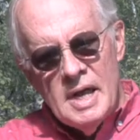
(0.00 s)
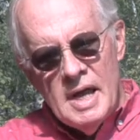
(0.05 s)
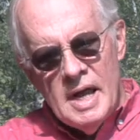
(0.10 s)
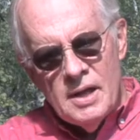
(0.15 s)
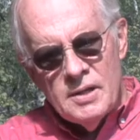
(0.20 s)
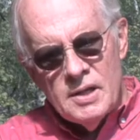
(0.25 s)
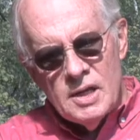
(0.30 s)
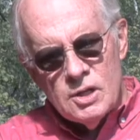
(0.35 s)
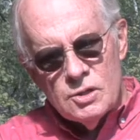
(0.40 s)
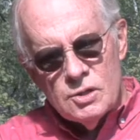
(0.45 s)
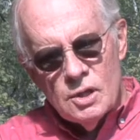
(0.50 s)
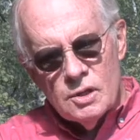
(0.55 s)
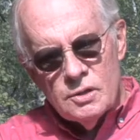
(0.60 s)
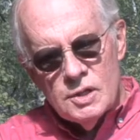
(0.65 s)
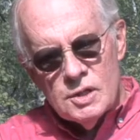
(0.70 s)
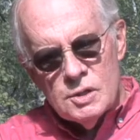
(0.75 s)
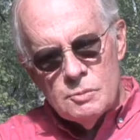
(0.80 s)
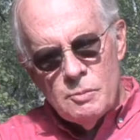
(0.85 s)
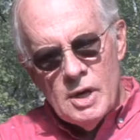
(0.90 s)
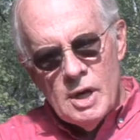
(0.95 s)
And they took
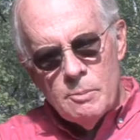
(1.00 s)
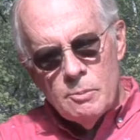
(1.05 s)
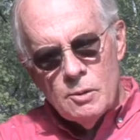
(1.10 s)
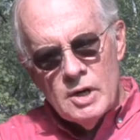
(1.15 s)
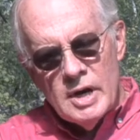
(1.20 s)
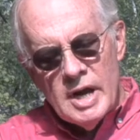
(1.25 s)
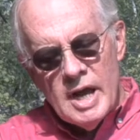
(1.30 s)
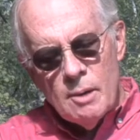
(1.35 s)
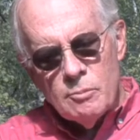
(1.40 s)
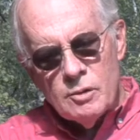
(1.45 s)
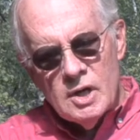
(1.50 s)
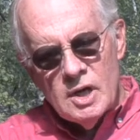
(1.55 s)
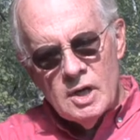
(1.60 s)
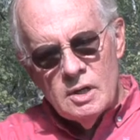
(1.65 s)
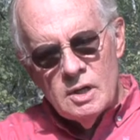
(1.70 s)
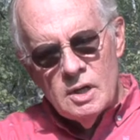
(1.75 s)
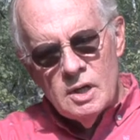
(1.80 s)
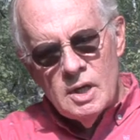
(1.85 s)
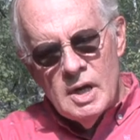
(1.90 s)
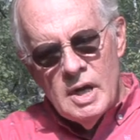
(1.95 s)
this paper
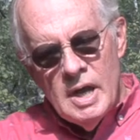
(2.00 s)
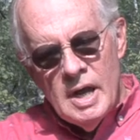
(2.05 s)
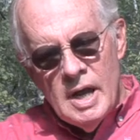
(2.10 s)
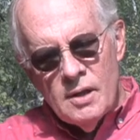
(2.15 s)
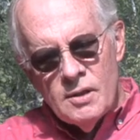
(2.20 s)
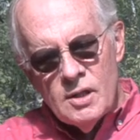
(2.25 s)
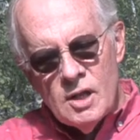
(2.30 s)
napkin and